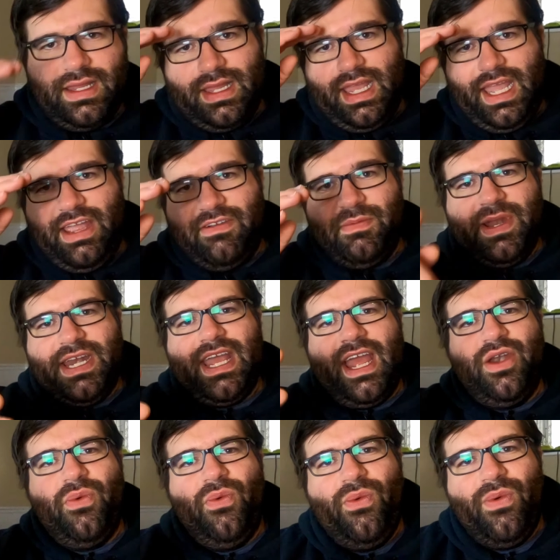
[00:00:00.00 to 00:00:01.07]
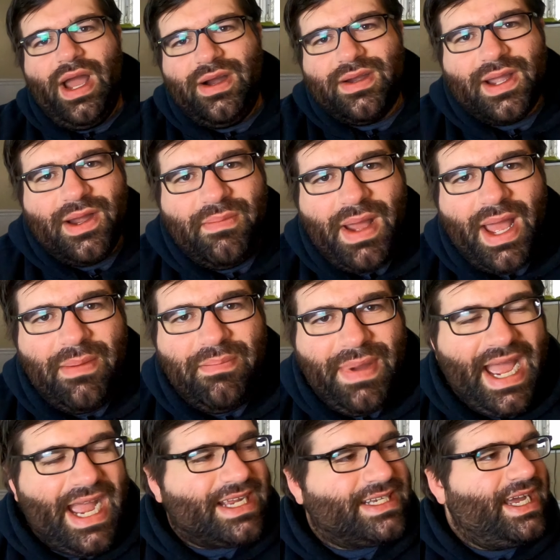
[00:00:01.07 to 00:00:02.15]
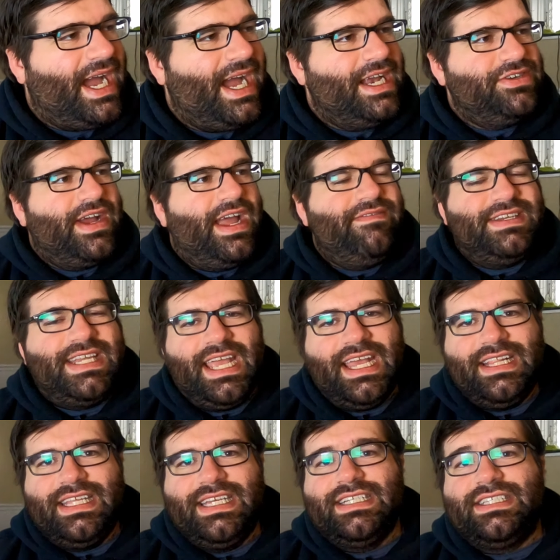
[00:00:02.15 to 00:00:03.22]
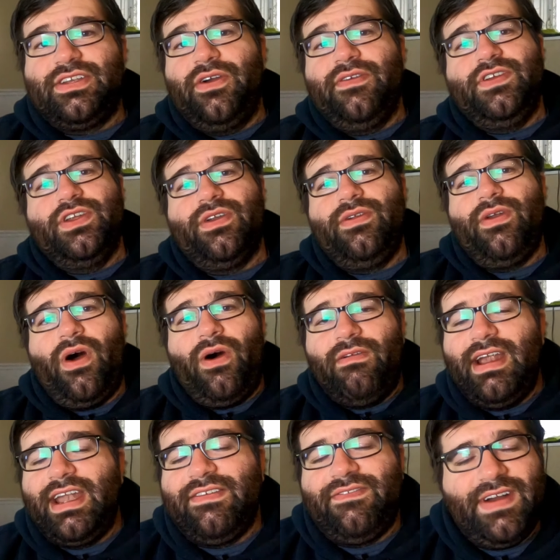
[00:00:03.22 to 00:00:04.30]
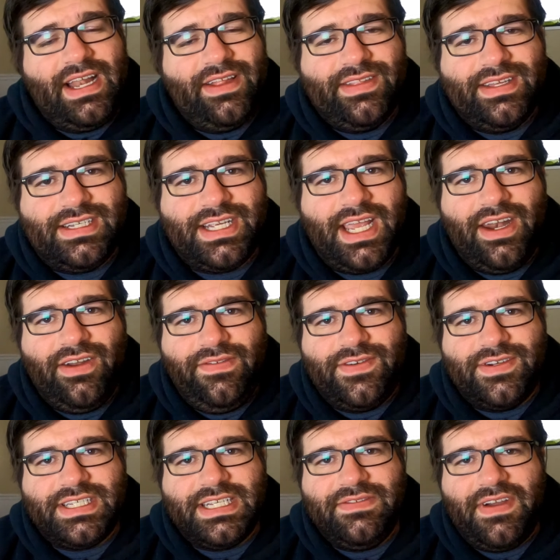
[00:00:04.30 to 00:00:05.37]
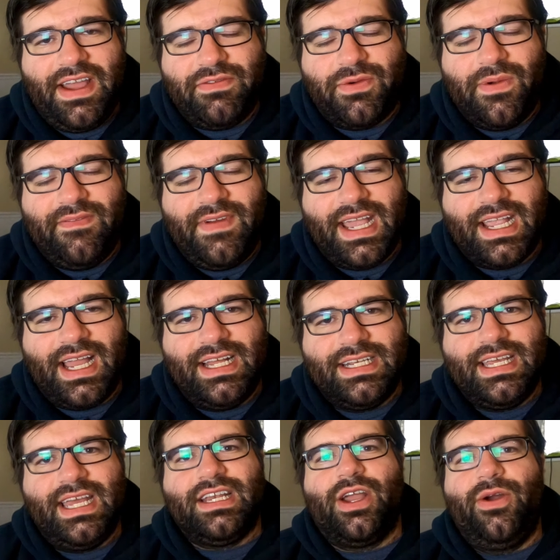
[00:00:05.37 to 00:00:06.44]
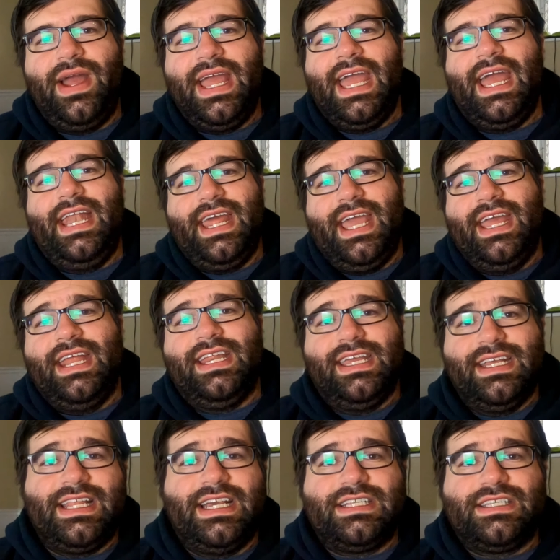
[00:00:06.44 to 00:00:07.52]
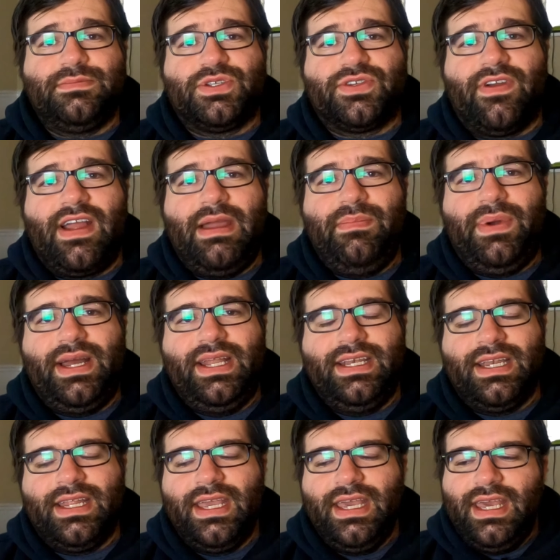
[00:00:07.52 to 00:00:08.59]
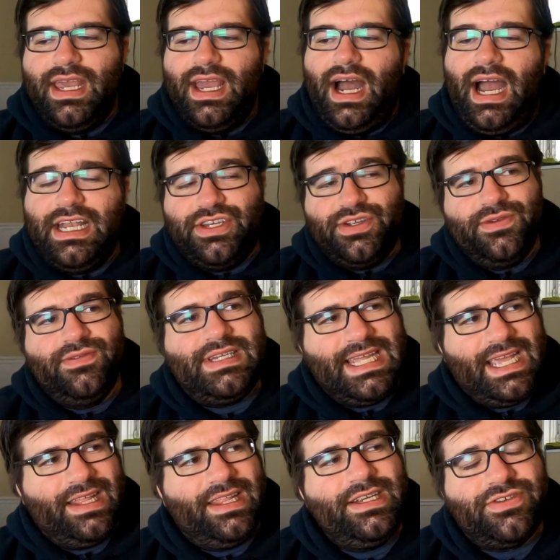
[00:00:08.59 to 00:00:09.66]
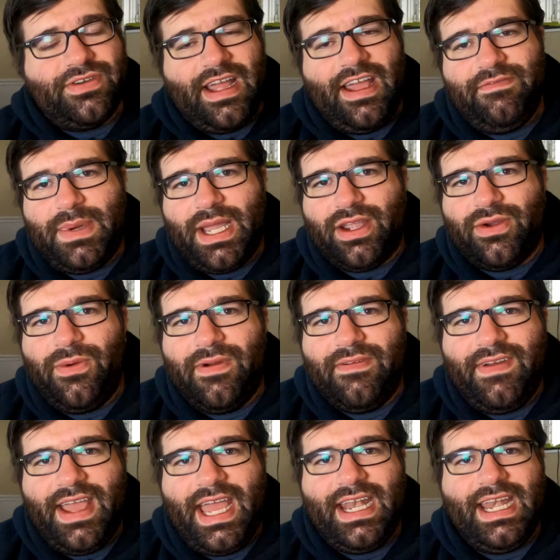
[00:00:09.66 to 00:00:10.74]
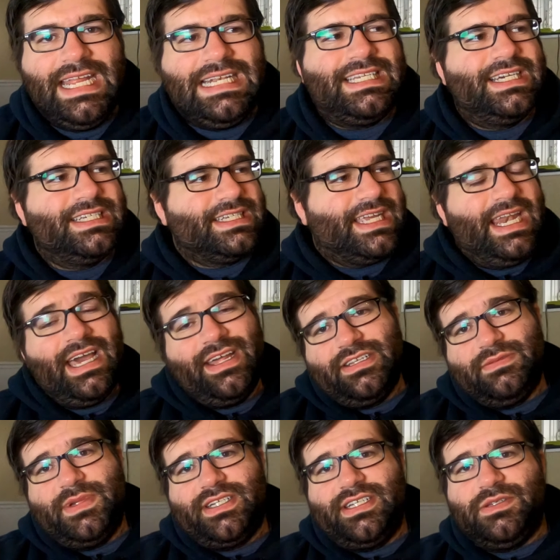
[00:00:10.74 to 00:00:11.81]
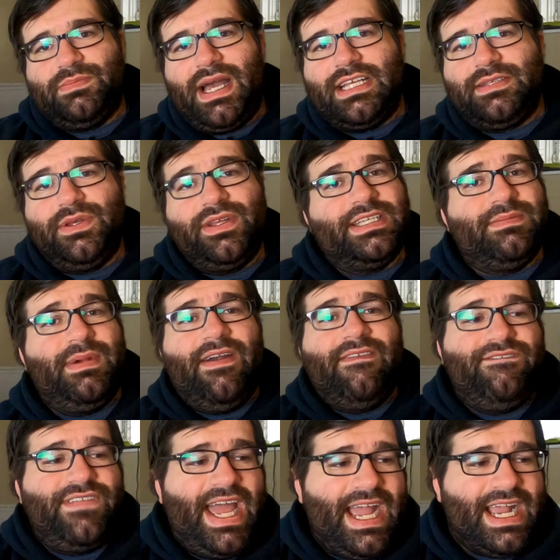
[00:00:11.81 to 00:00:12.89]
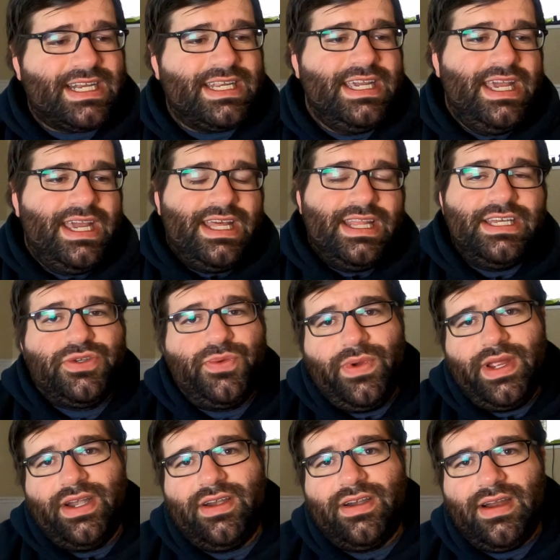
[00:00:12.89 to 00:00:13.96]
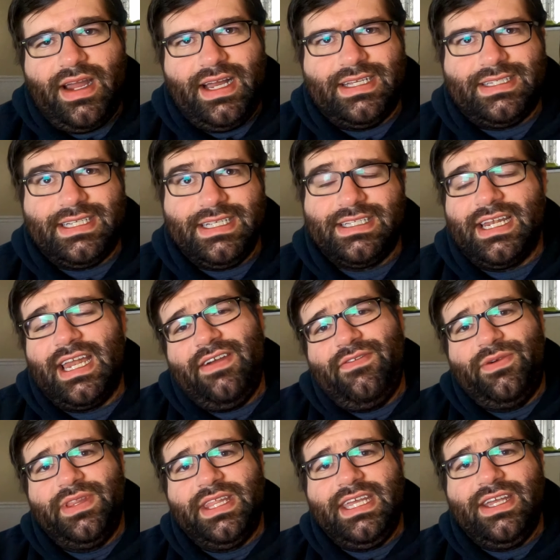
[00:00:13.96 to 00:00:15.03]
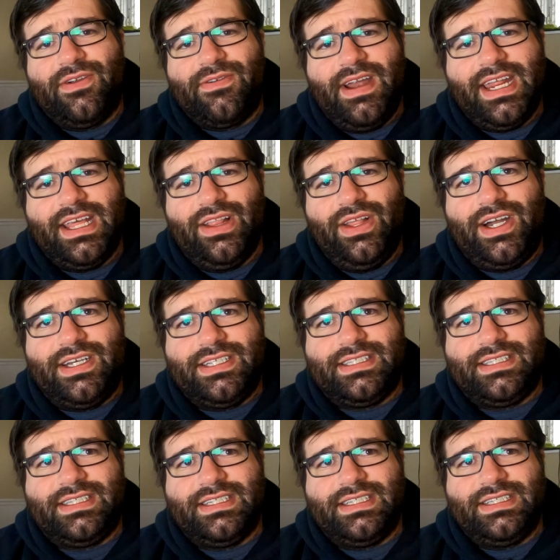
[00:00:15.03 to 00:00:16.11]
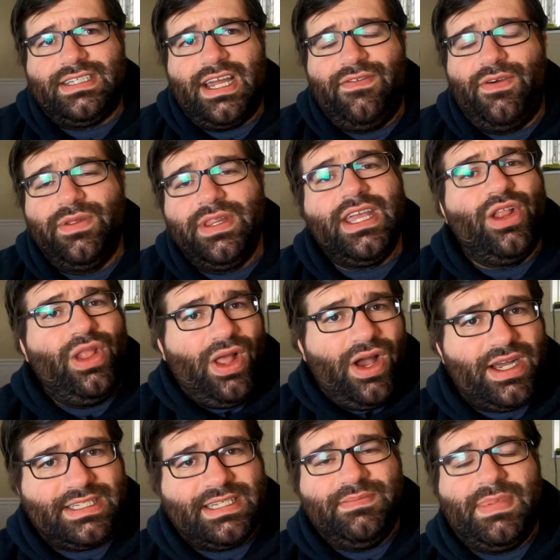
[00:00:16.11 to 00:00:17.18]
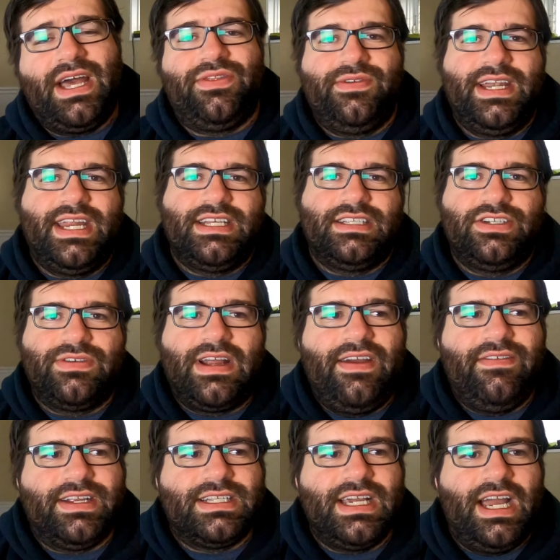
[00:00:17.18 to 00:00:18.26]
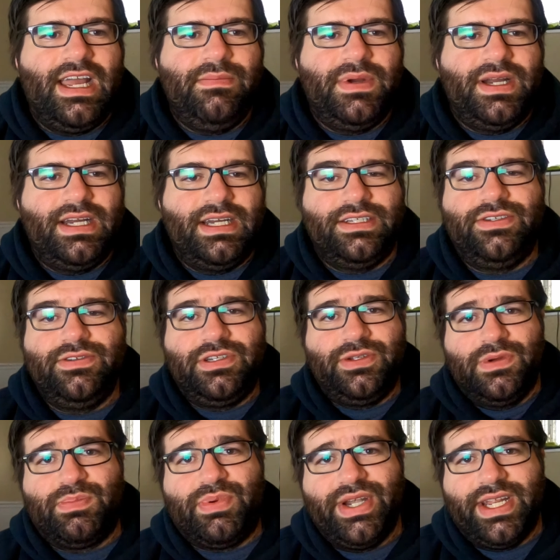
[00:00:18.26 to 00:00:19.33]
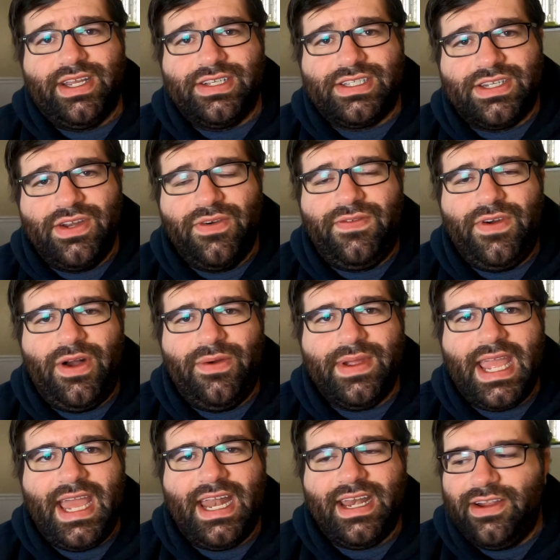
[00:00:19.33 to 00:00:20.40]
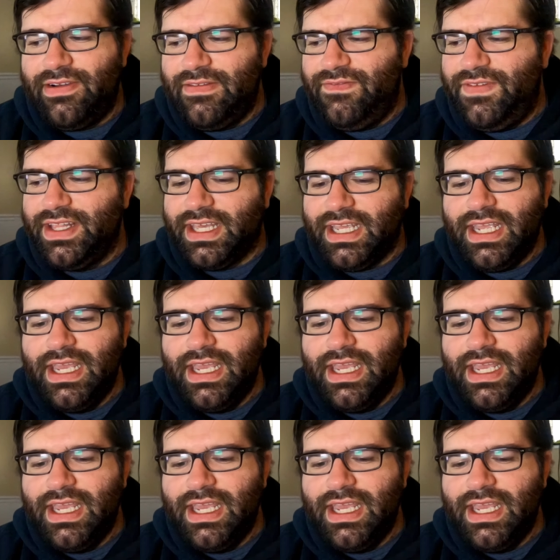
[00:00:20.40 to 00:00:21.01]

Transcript: Hey everybody, and welcome back to iDrive Daily. So if you don't already follow this channel for C5 Corvette content, go ahead and hit that subscribe button. I do daily drive my Corvette. It does get out as much as possible. As a matter of fact, this winter season I've only lost about 3 days of driving time due to a pretty good snowfall we had here in Philly.